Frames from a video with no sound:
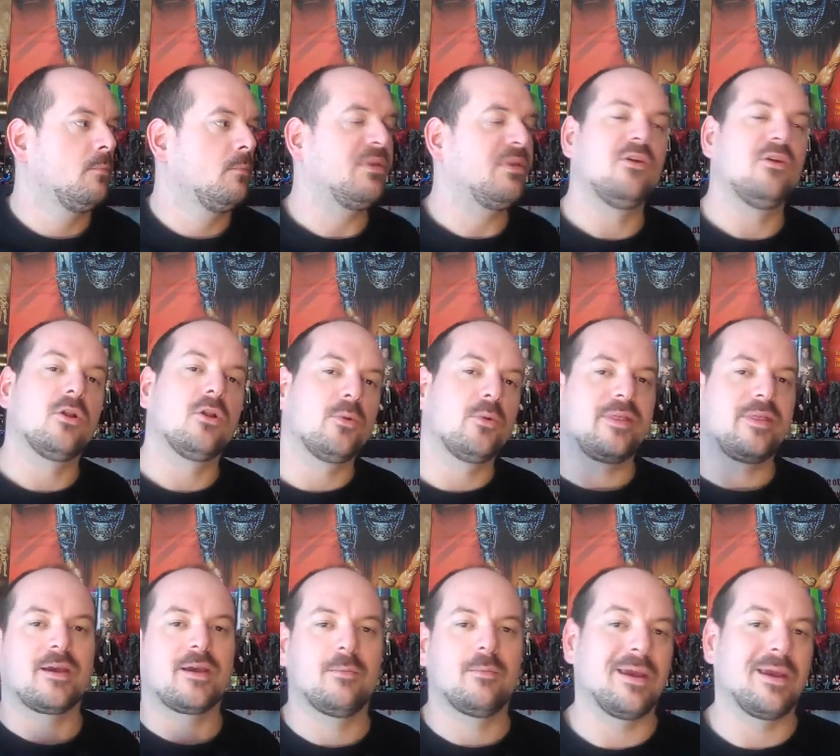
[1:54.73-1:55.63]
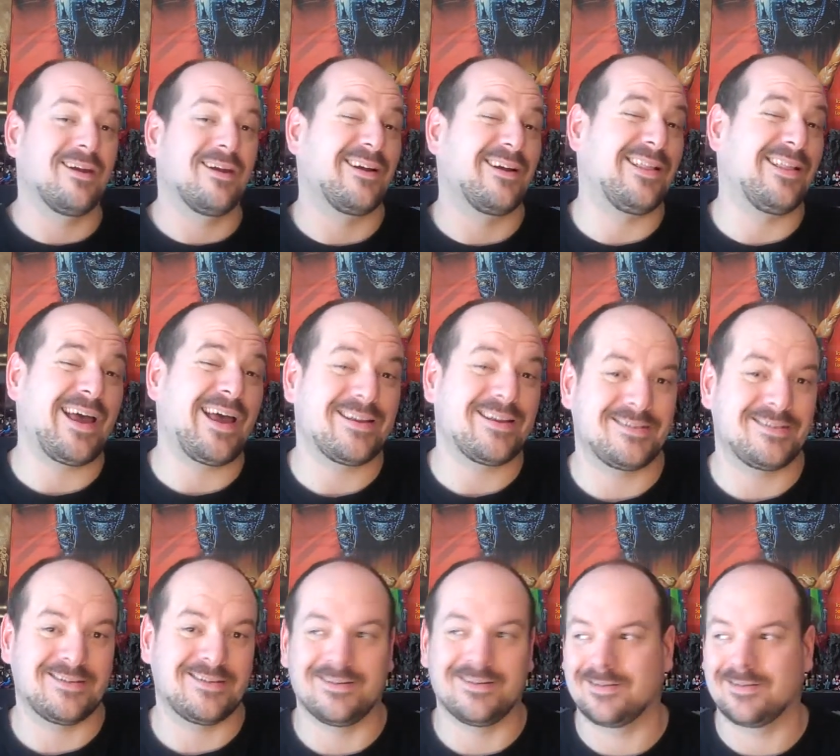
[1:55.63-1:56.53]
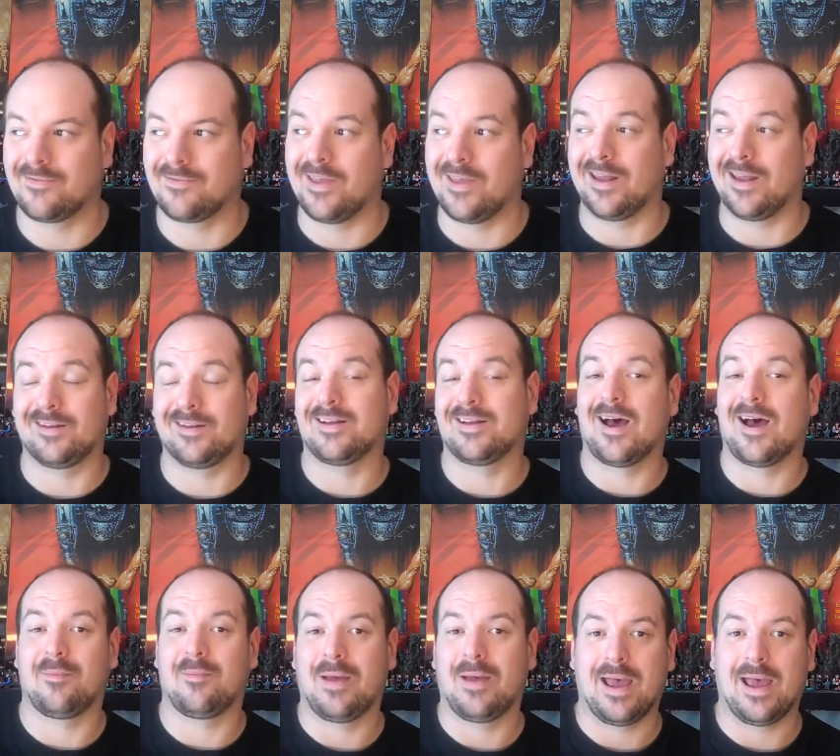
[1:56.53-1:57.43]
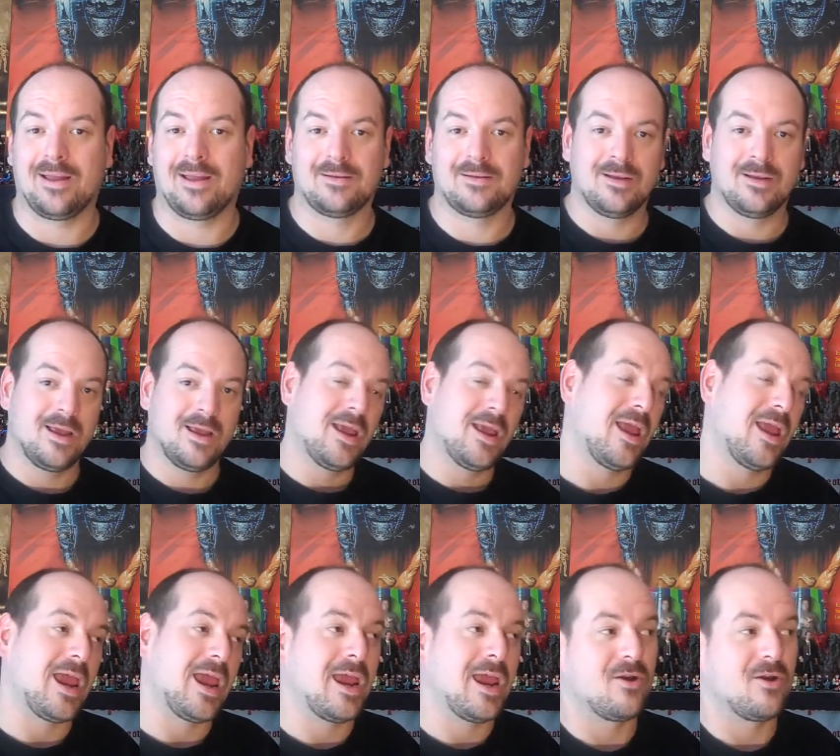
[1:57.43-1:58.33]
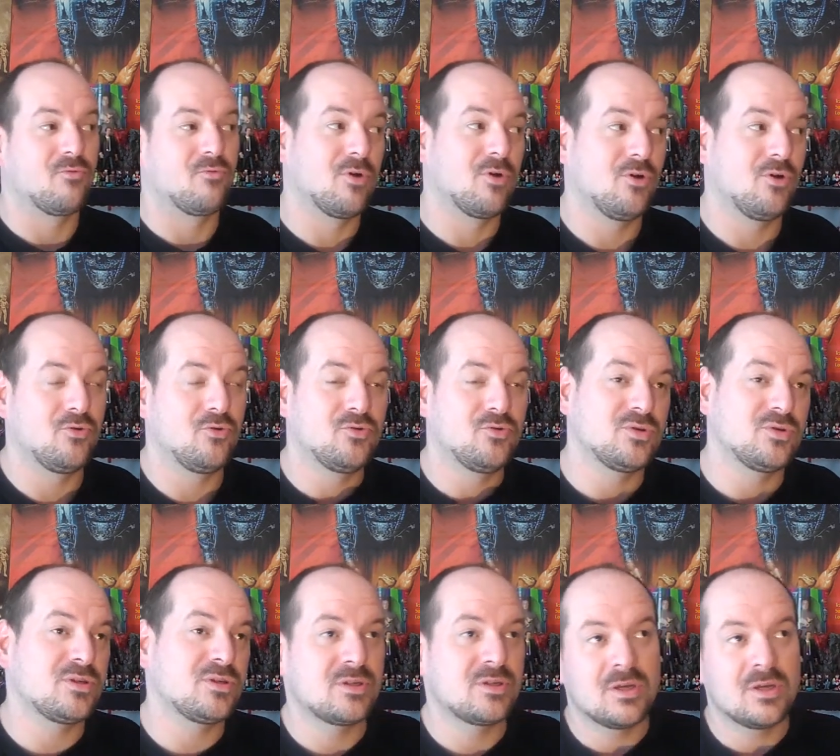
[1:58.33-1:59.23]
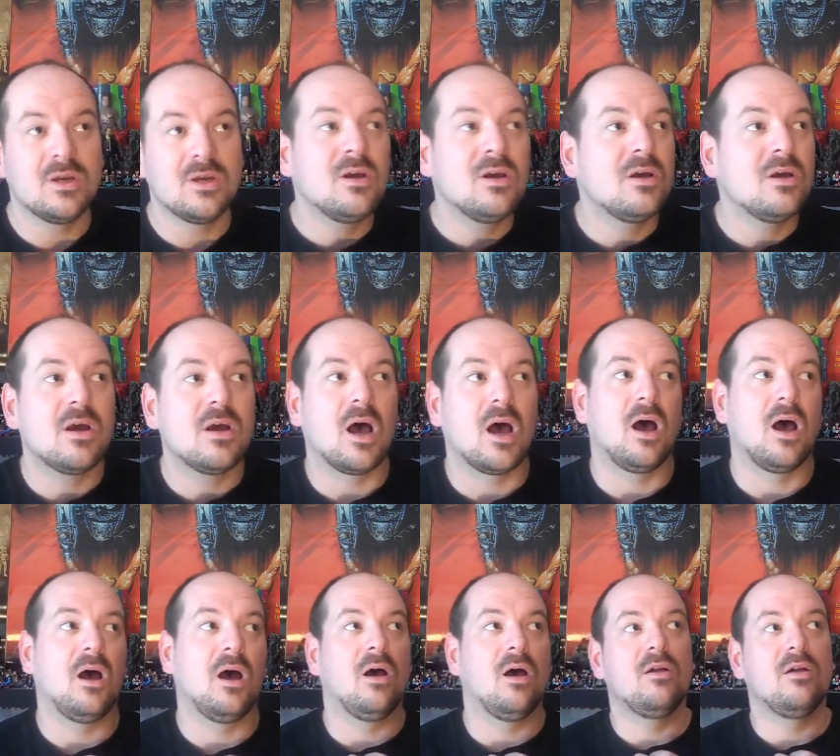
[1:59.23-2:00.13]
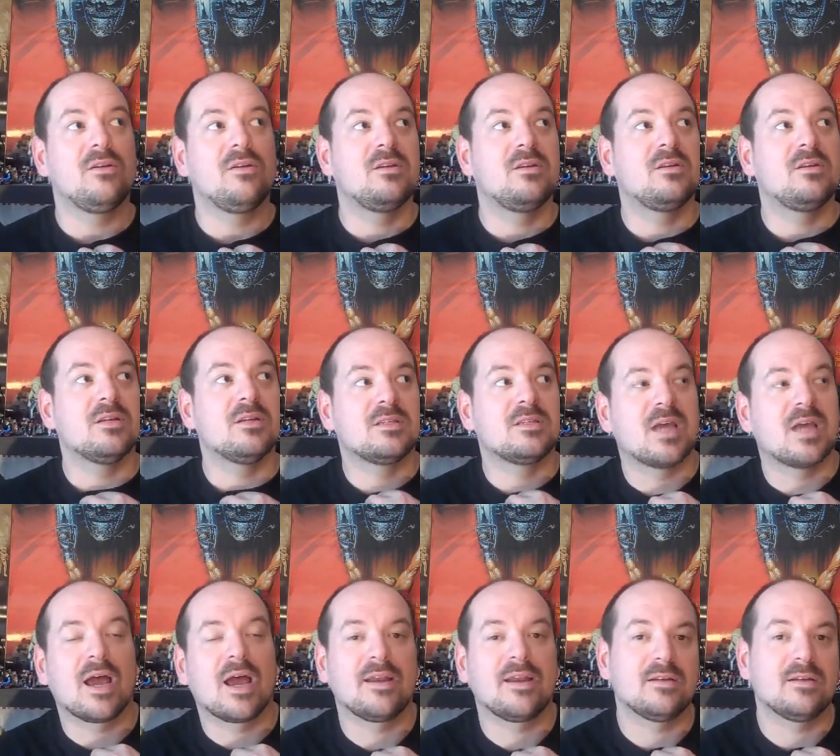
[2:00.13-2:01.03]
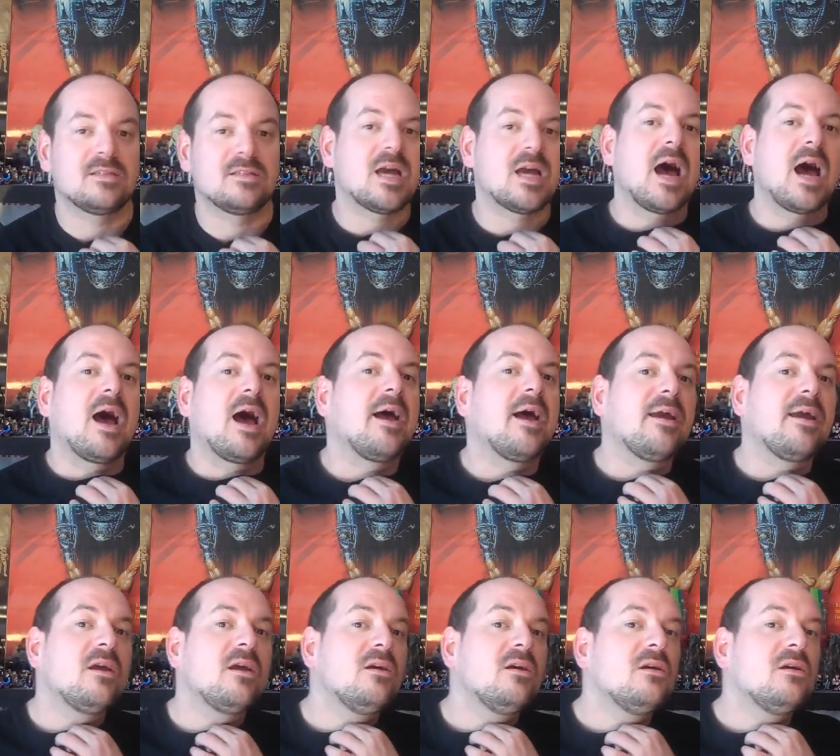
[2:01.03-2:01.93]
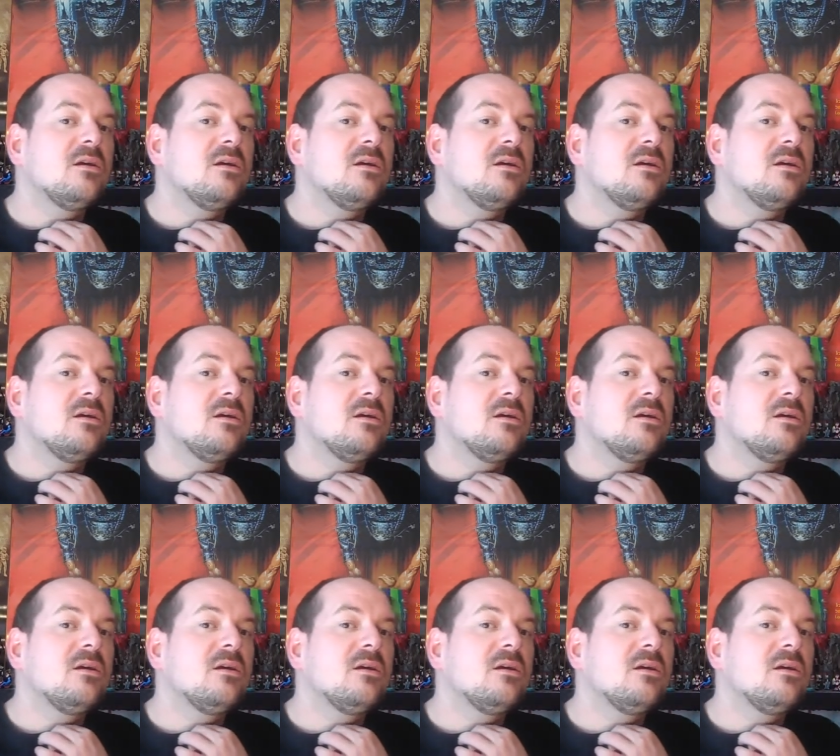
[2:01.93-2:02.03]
But the only way they could make it classy is if they had a top hat and a rose uh, design tie,